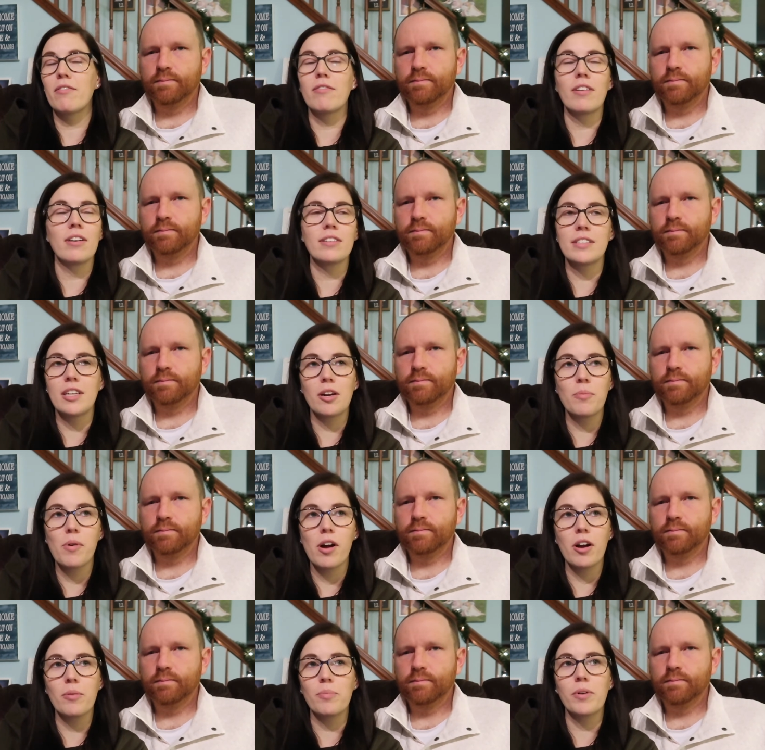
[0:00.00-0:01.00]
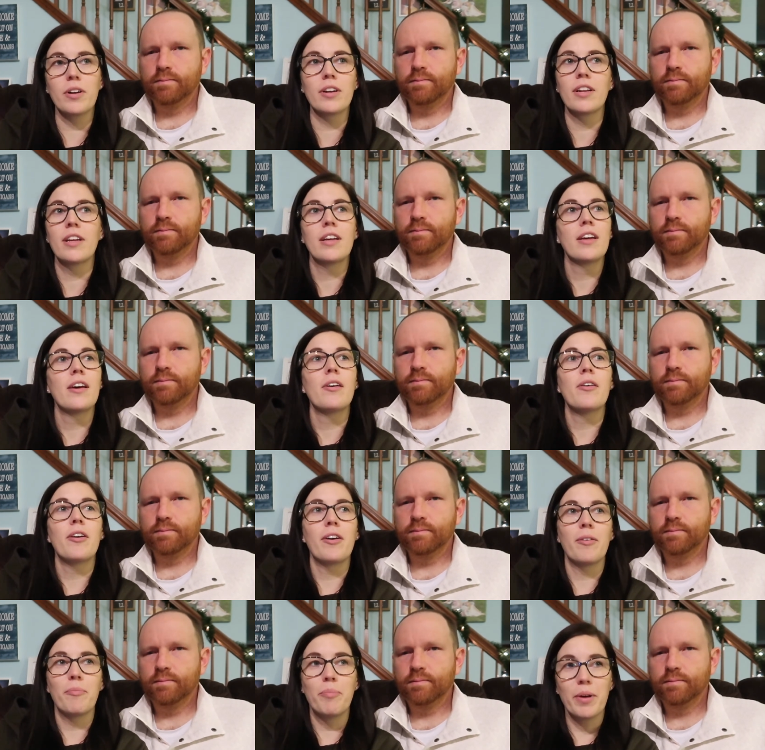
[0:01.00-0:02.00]
Speaker 1: have terrible heartburn,
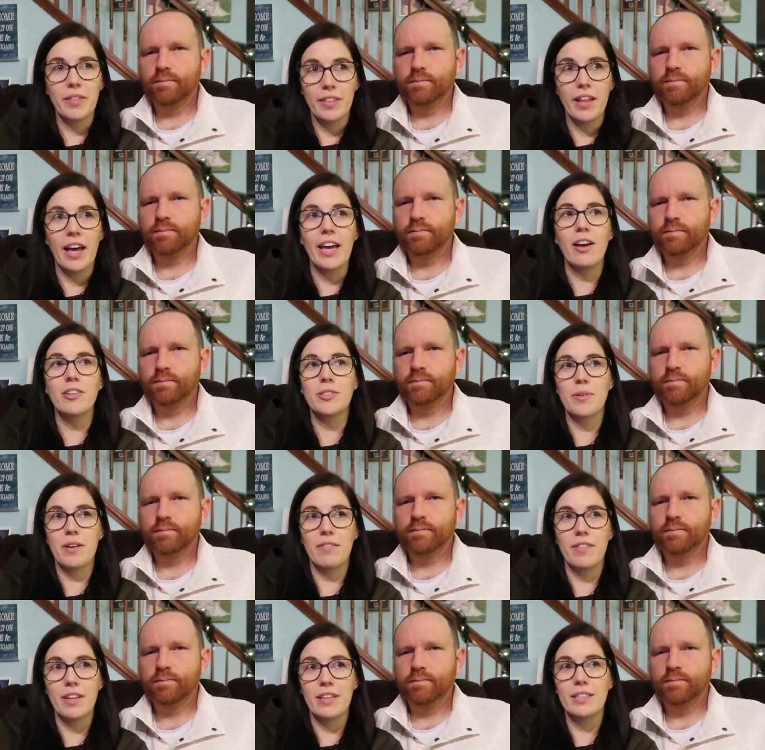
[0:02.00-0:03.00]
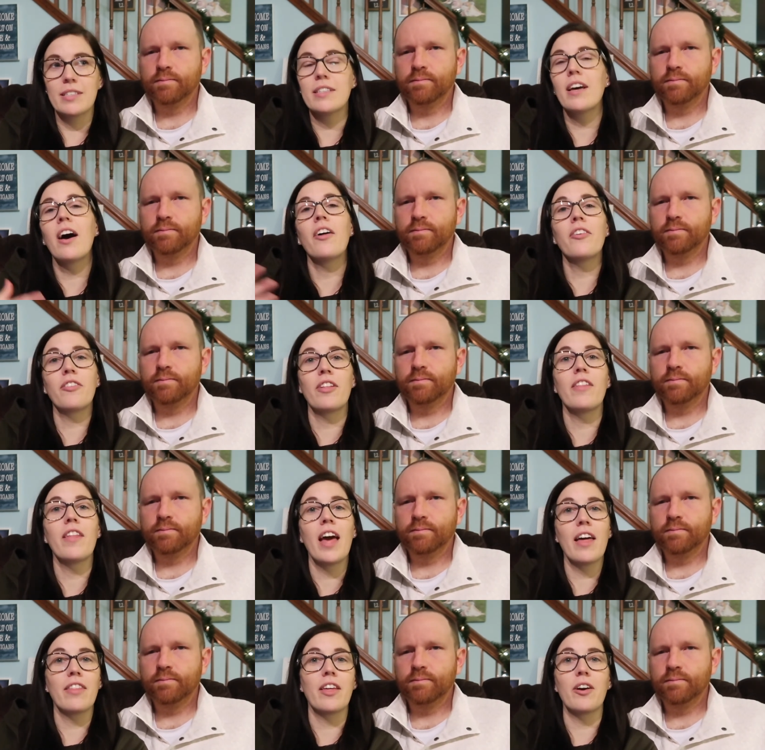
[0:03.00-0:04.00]
but I also have this. Other than
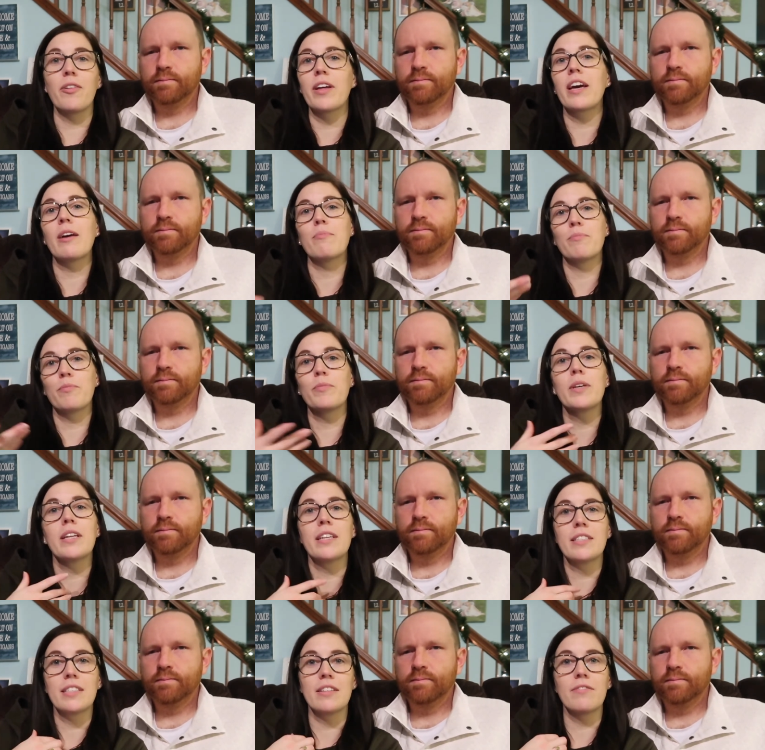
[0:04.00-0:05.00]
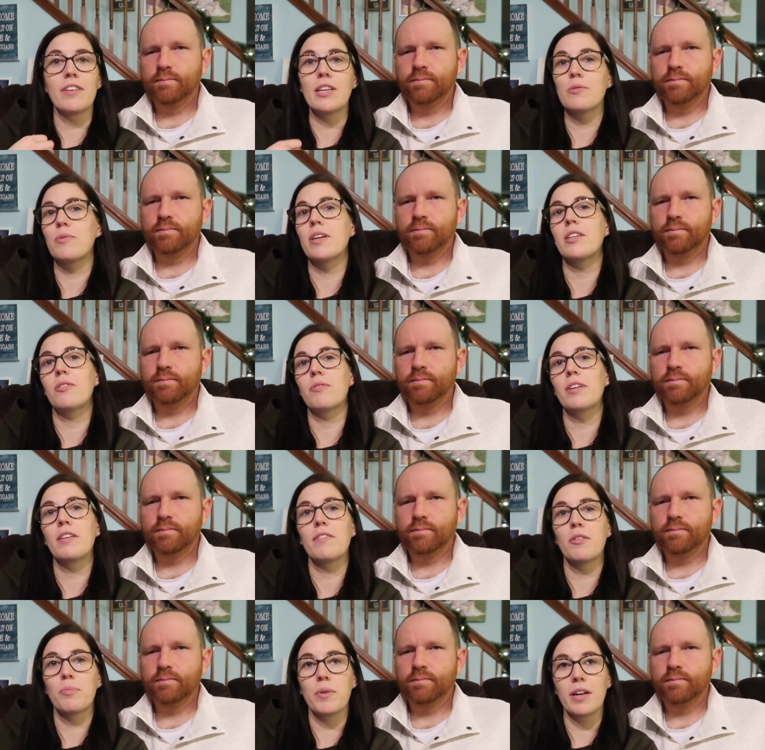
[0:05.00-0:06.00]
that though, like I'm getting to the phase where I don't
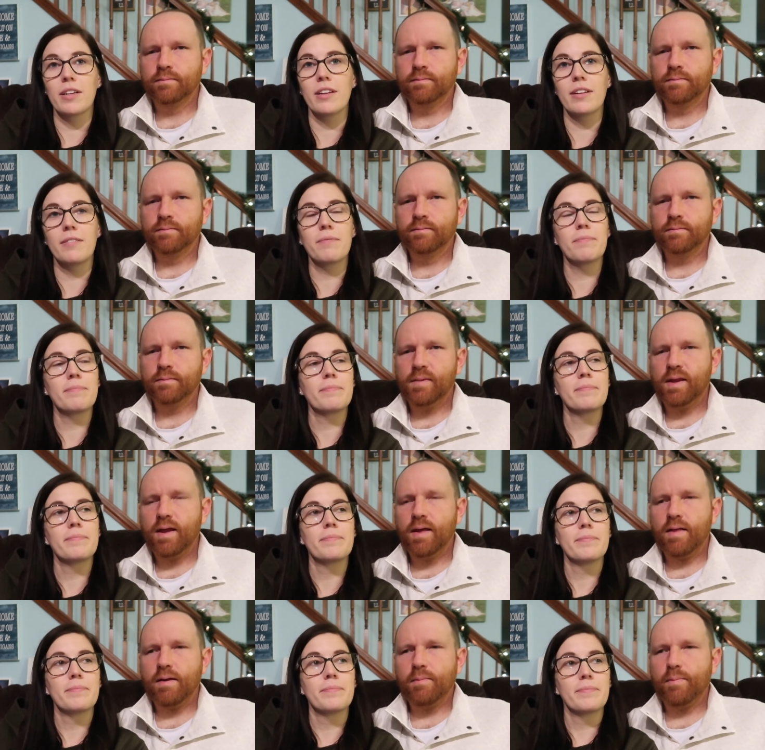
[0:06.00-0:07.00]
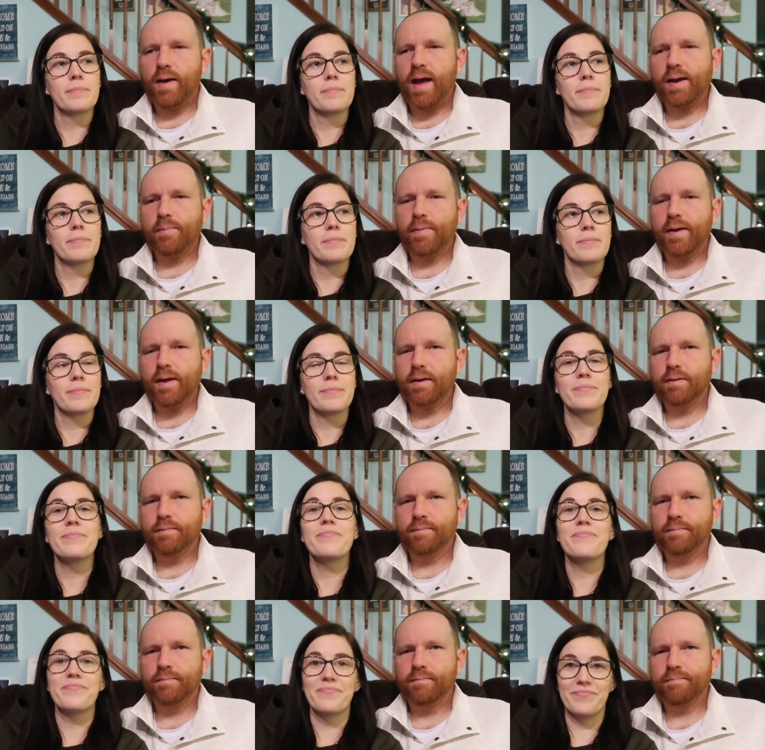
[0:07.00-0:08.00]
really feel
Speaker 2: pregnant. Yeah, like back pain.
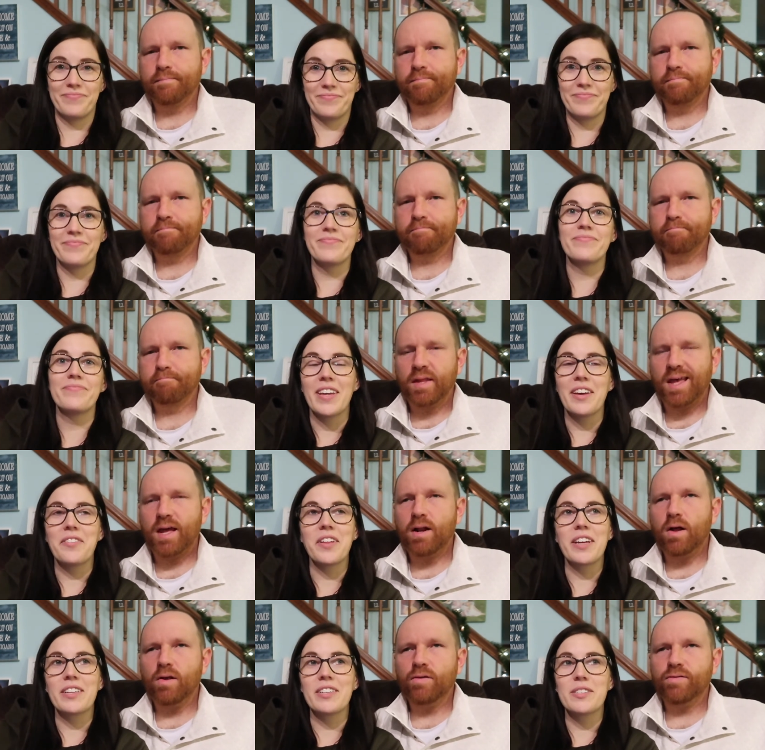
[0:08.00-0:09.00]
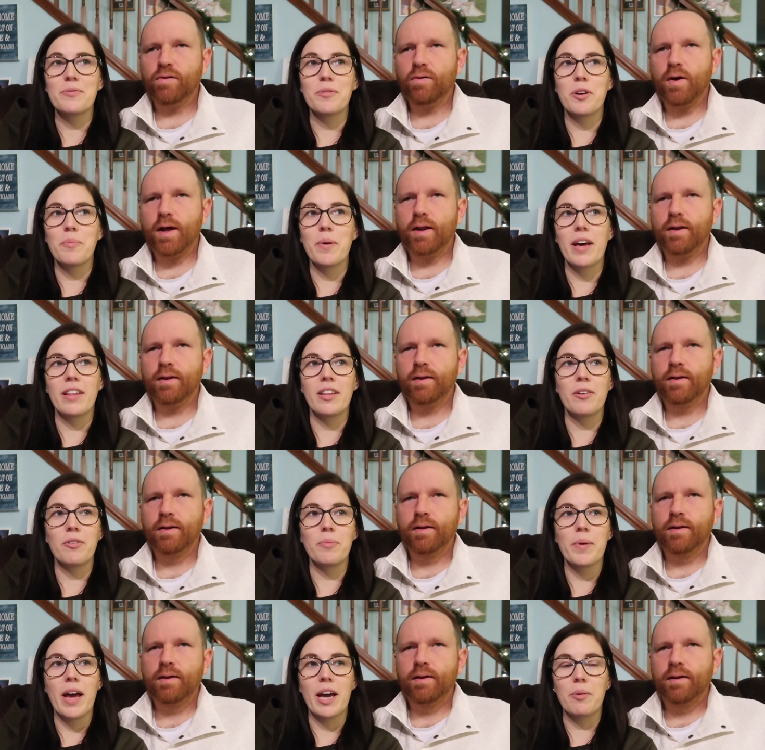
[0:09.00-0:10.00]
Mm-hmm. I have and like also, real uh, bad
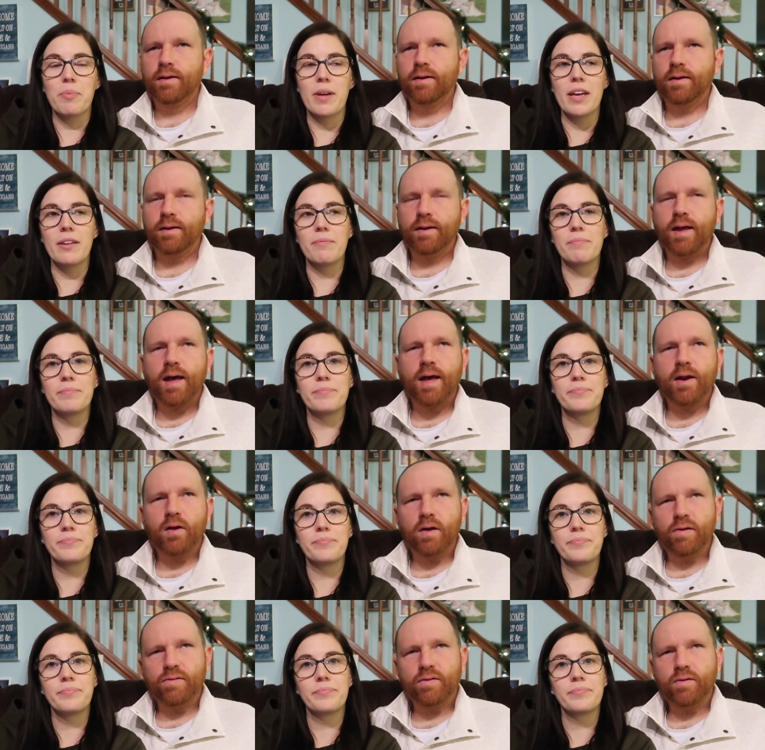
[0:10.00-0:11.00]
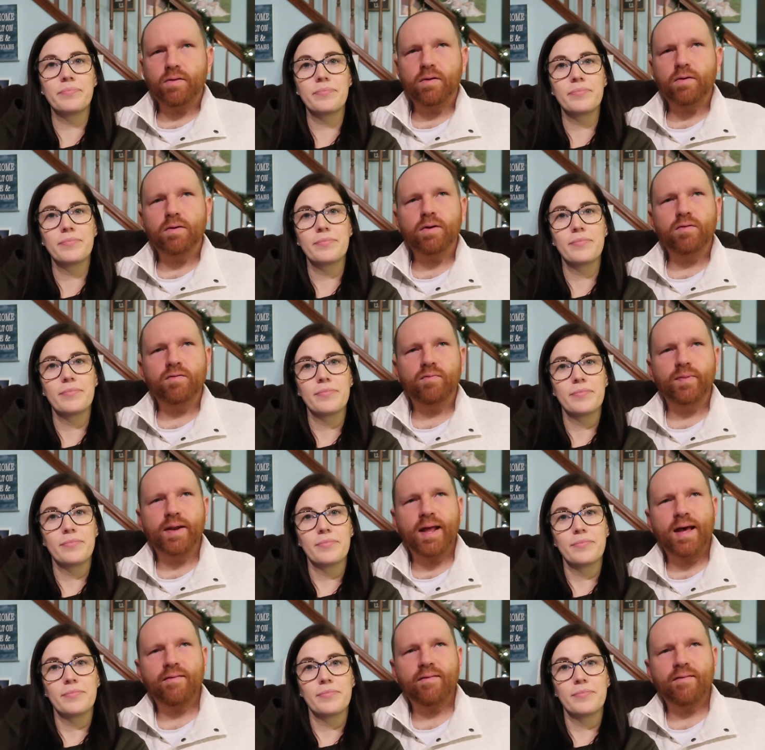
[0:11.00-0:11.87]
lower back pain. Yeah, and also though you've been